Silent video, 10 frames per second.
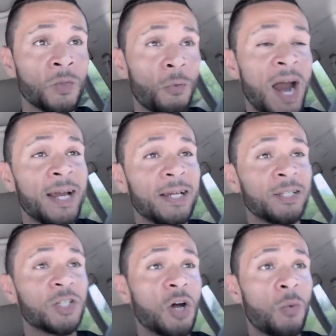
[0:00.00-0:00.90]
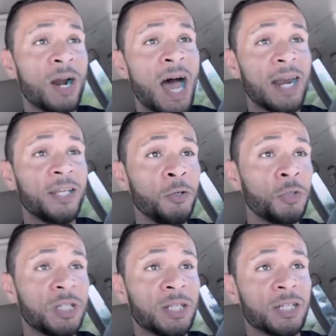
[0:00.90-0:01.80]
right? And so we're not
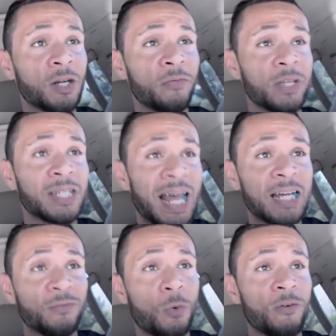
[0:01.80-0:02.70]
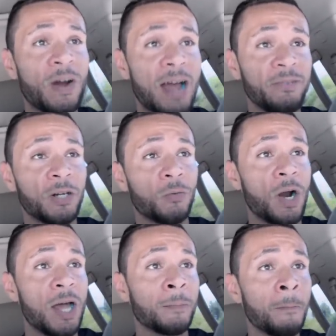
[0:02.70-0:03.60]
used to this over this last four or five year
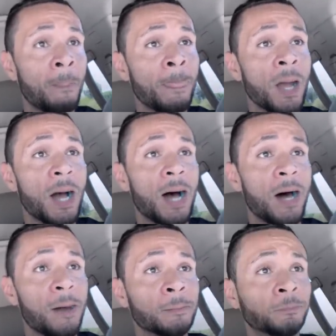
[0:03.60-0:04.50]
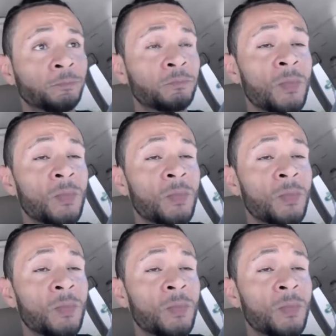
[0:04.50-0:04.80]
run. Um,